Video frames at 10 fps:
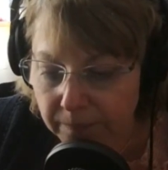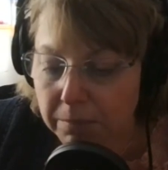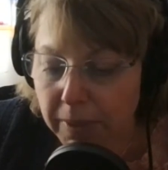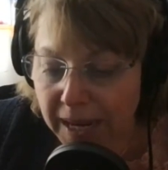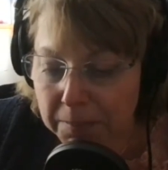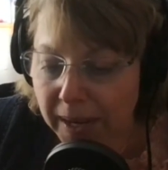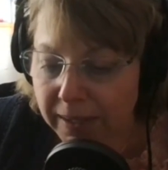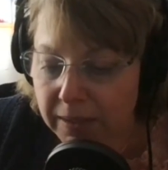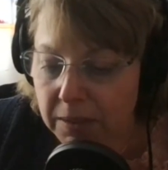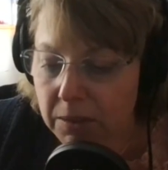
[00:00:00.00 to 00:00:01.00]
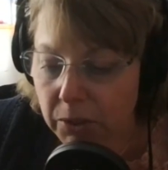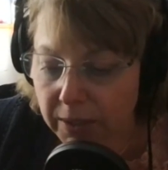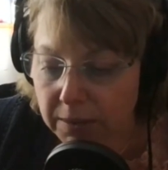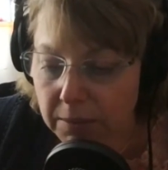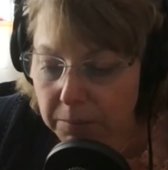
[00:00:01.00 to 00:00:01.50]
May my
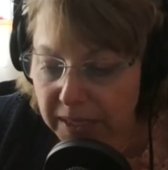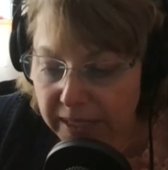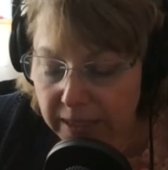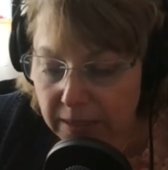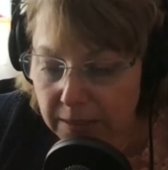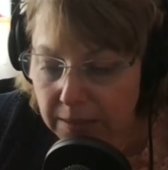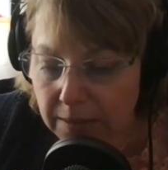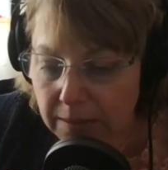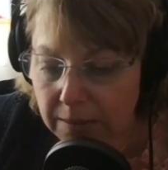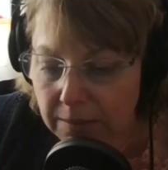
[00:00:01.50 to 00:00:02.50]
distress be eased.